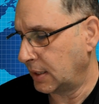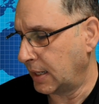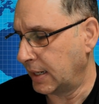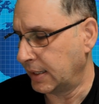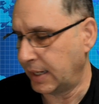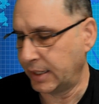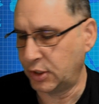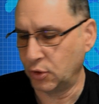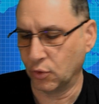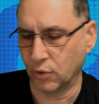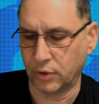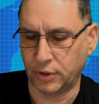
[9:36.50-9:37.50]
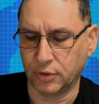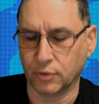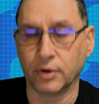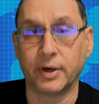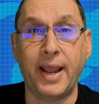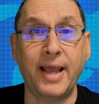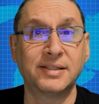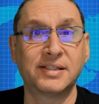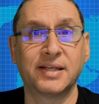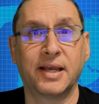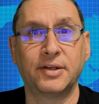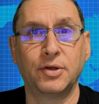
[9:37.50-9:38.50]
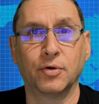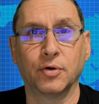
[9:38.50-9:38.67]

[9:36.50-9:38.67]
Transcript: unlike your your headset,